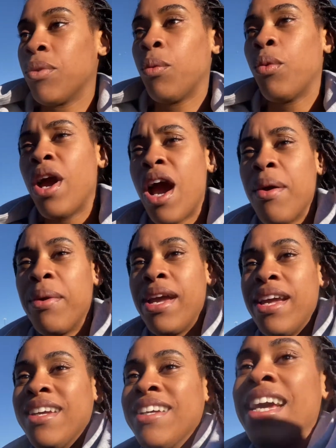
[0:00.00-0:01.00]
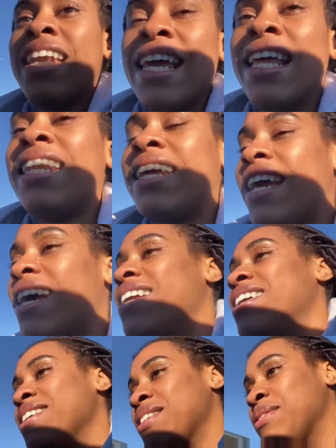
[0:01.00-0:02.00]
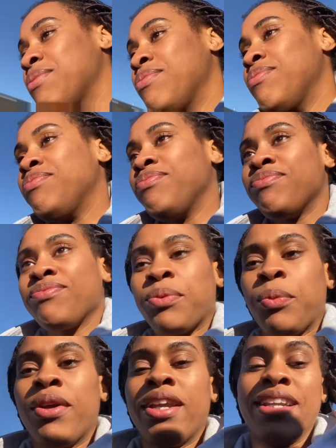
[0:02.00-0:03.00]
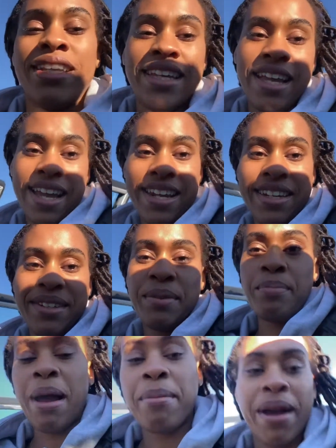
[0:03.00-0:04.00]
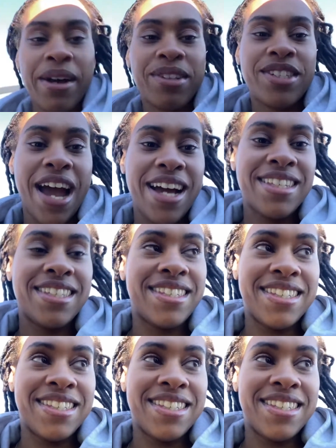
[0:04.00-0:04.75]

where are we? In Indiana? We're in Indiana by Michael Jackson's